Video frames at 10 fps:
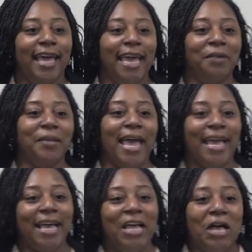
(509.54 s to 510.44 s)
And I'm
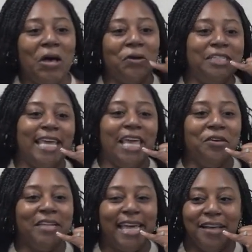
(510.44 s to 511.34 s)
like, OJ, can you look